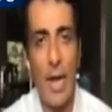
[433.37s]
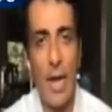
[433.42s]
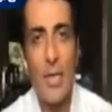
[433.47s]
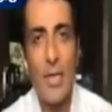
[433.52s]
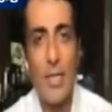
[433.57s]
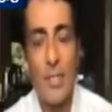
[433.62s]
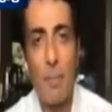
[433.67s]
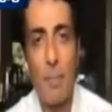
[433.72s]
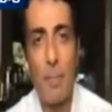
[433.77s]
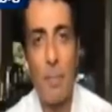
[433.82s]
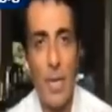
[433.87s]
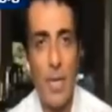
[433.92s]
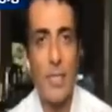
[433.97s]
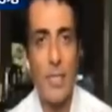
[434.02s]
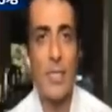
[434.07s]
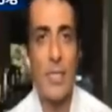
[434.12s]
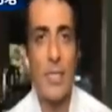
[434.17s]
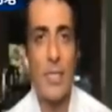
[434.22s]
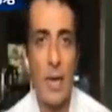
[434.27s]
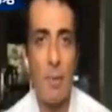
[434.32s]
is the
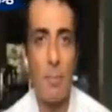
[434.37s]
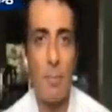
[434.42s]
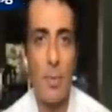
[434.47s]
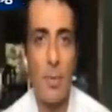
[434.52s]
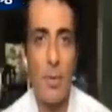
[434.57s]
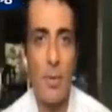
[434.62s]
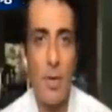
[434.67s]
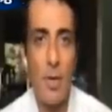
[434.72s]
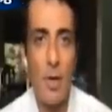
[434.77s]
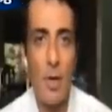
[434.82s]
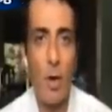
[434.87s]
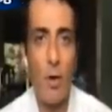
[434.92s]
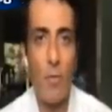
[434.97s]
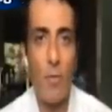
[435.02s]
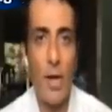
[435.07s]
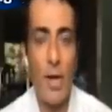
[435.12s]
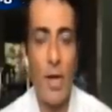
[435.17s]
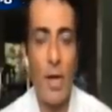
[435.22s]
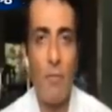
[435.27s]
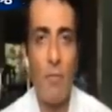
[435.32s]
biggest example of
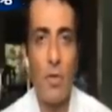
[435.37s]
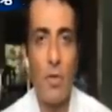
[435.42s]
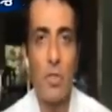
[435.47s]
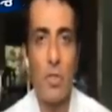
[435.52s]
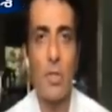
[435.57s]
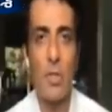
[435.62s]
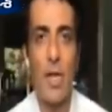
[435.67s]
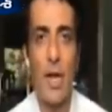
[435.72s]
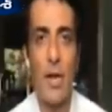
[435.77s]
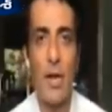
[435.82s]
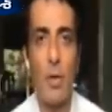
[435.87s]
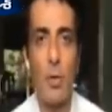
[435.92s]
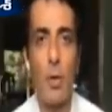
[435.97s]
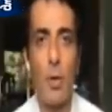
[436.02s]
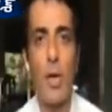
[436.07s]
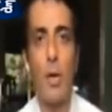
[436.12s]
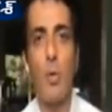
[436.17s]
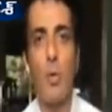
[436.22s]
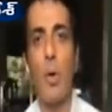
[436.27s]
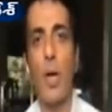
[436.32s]
an individual that you
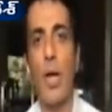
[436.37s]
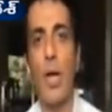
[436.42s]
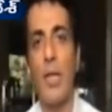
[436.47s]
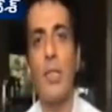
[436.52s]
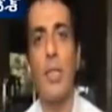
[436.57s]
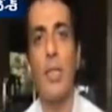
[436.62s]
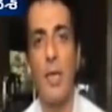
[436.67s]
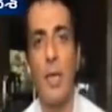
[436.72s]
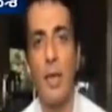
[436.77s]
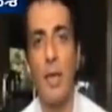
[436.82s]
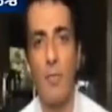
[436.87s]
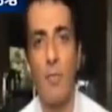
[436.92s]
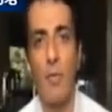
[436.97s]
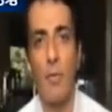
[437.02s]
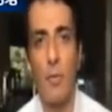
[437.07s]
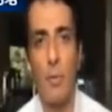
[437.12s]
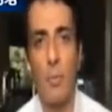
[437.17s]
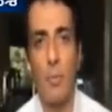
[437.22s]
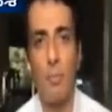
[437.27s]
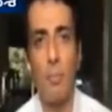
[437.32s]
can do anything if
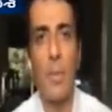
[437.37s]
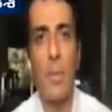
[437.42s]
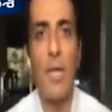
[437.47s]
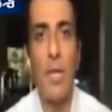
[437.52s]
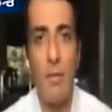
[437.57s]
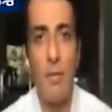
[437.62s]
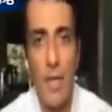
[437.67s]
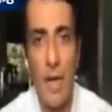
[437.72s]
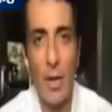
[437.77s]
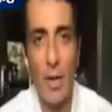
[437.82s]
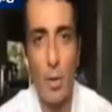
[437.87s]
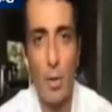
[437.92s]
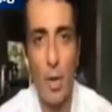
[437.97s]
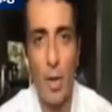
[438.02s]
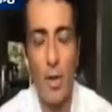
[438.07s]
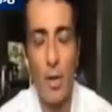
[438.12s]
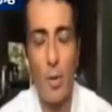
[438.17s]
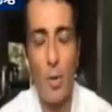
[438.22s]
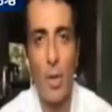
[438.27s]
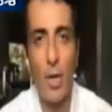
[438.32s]
you believe that you
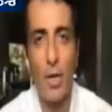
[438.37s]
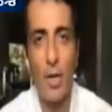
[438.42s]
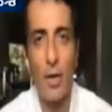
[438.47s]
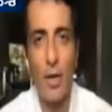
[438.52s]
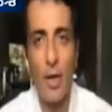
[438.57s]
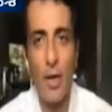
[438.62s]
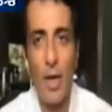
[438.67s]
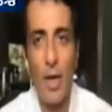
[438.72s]
can do it.